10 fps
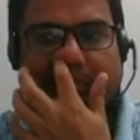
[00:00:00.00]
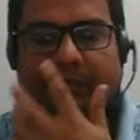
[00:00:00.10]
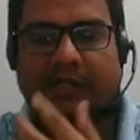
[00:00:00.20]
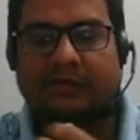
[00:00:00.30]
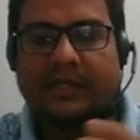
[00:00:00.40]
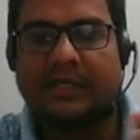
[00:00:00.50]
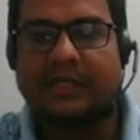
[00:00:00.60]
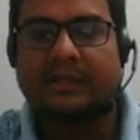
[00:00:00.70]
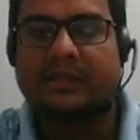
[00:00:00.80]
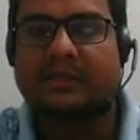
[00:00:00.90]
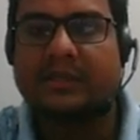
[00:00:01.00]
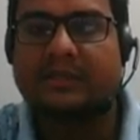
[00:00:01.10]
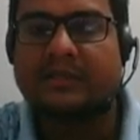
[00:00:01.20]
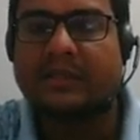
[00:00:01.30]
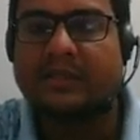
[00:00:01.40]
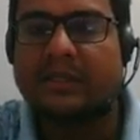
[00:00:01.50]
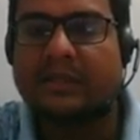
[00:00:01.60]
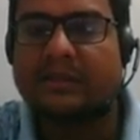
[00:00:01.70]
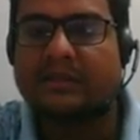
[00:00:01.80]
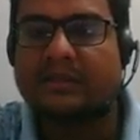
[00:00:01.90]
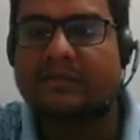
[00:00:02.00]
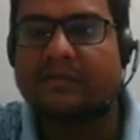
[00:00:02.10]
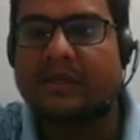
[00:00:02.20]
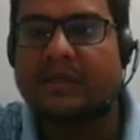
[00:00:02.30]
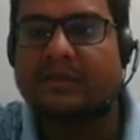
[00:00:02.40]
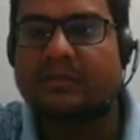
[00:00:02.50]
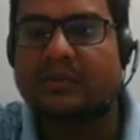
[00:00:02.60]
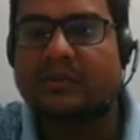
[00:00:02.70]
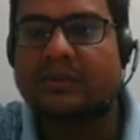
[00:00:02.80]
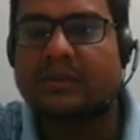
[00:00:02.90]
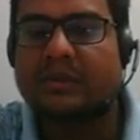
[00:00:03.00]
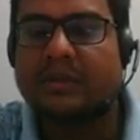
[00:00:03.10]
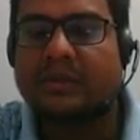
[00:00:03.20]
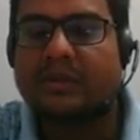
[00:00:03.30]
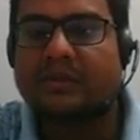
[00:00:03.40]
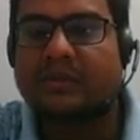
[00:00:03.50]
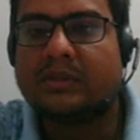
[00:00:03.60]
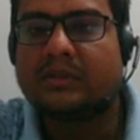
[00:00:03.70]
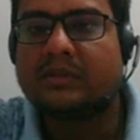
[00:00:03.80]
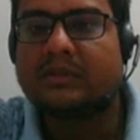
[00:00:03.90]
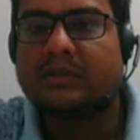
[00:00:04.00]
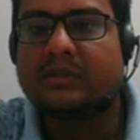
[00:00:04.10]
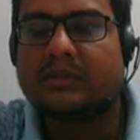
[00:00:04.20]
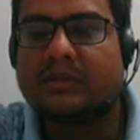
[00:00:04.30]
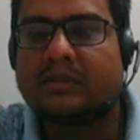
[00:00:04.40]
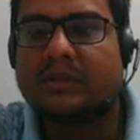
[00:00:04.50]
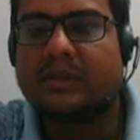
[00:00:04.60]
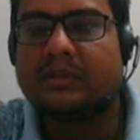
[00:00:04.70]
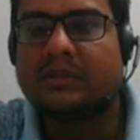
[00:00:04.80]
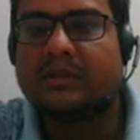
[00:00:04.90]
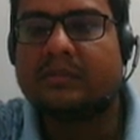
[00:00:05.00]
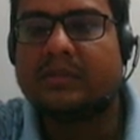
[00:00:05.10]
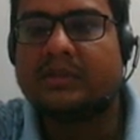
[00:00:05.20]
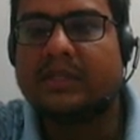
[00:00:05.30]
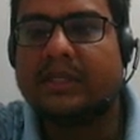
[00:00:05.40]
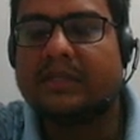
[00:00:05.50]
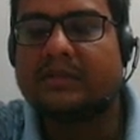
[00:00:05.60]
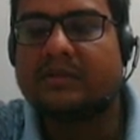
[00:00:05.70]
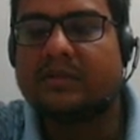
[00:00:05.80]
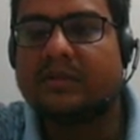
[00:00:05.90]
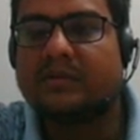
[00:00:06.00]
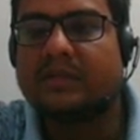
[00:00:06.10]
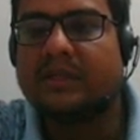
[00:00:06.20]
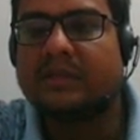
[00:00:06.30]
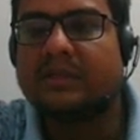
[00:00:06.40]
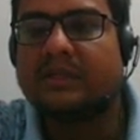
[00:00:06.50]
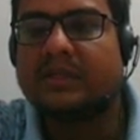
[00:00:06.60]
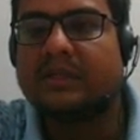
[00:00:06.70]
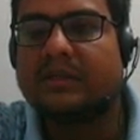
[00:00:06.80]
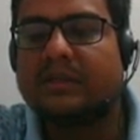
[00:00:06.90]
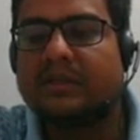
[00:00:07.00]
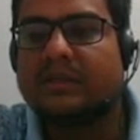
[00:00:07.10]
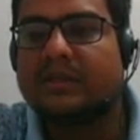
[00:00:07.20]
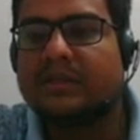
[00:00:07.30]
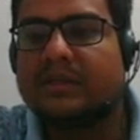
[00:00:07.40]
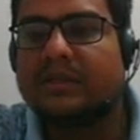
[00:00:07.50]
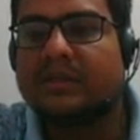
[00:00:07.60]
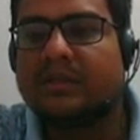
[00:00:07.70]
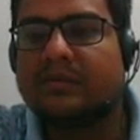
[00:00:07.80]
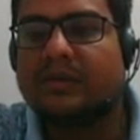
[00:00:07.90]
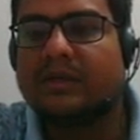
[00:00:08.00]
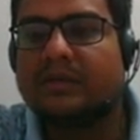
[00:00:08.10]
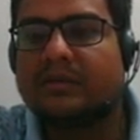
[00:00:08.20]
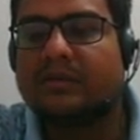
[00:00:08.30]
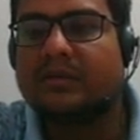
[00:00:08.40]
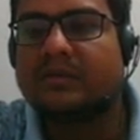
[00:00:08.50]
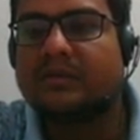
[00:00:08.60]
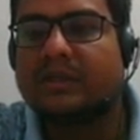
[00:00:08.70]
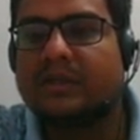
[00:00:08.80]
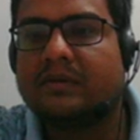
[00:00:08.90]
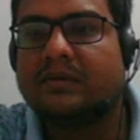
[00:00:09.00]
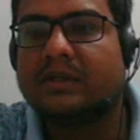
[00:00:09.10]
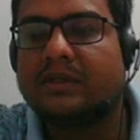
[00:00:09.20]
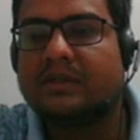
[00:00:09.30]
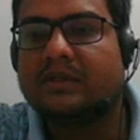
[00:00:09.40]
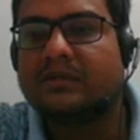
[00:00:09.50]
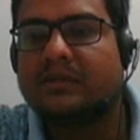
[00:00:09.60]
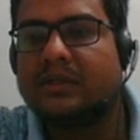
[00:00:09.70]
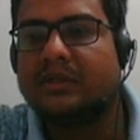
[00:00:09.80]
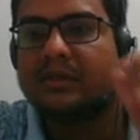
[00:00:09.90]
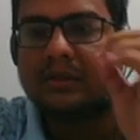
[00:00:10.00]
if I take this as theta and this is phi, suppose, so then it means that x is equal to sine theta and y is equal to sine phi. So then